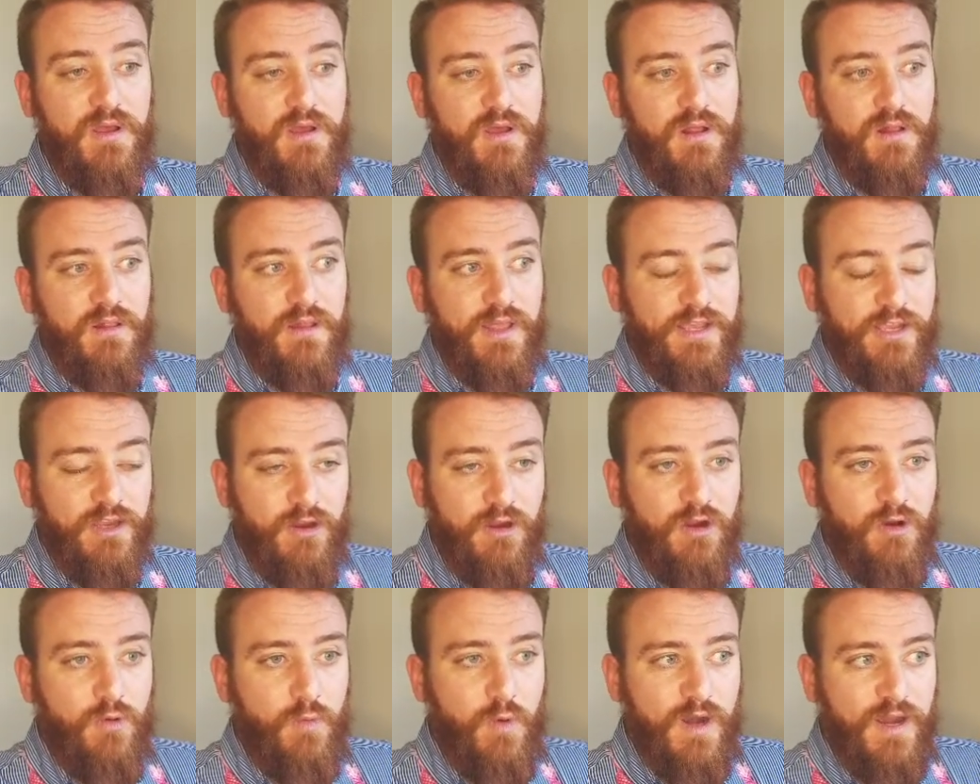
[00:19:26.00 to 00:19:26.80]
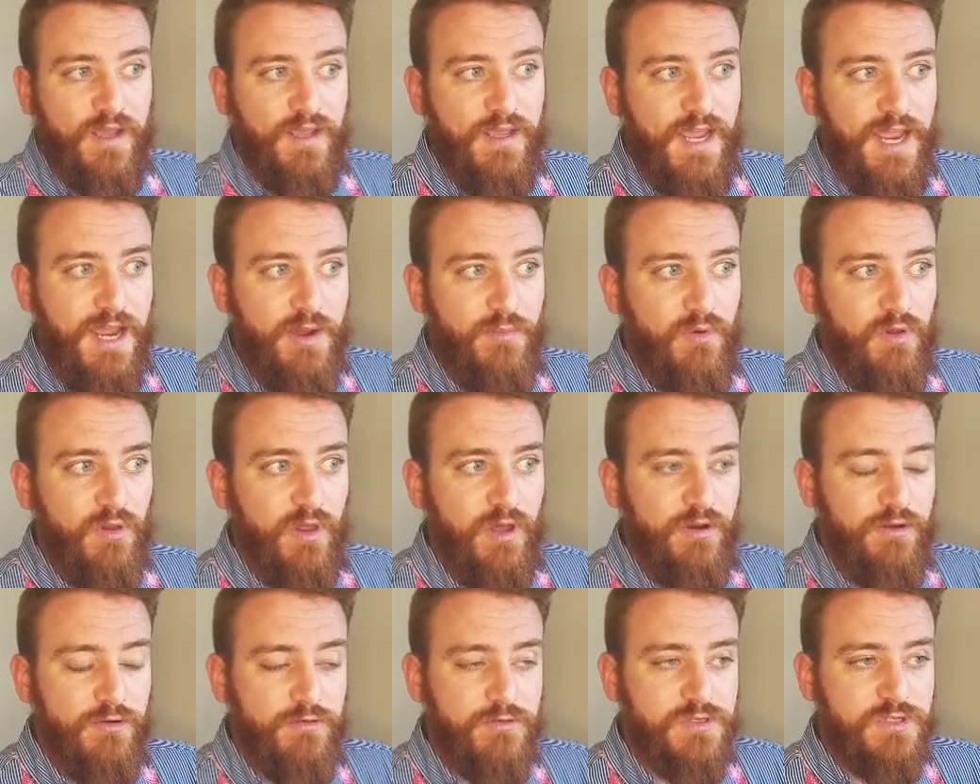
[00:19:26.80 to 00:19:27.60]
you're going to want to gamble
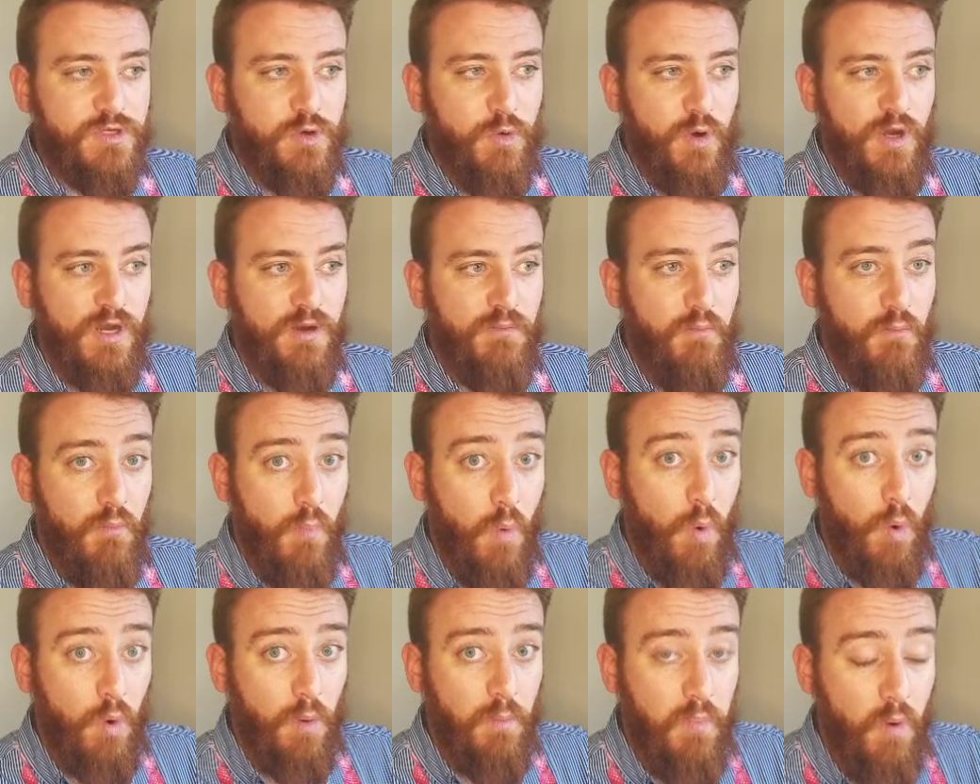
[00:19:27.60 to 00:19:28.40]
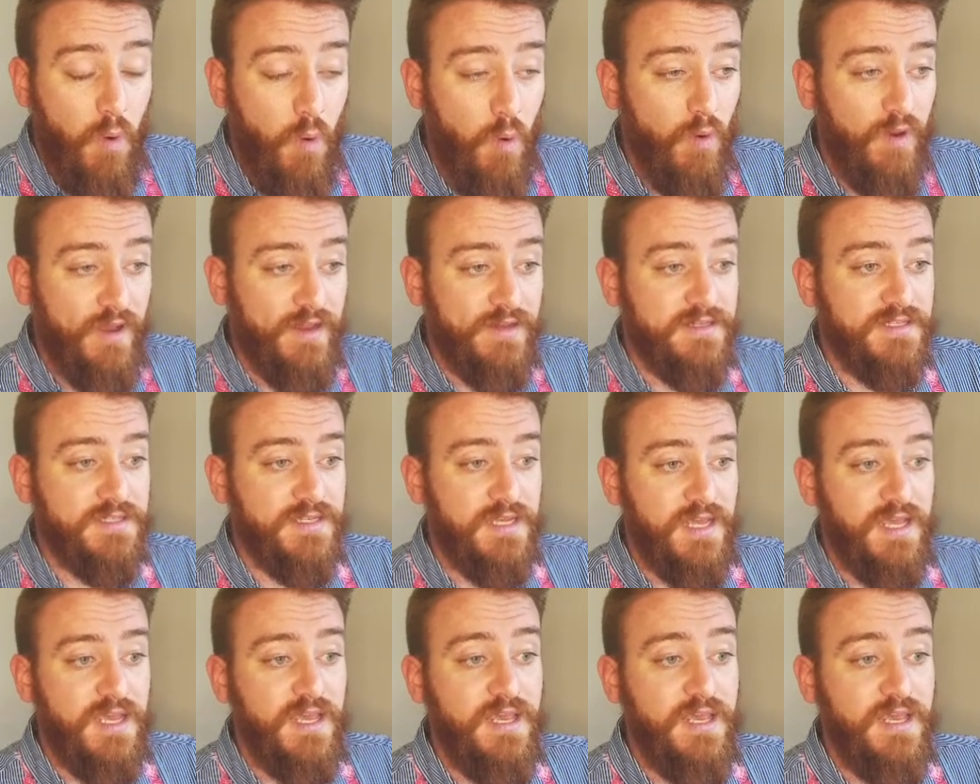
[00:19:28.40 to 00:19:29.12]
on who's scoring more points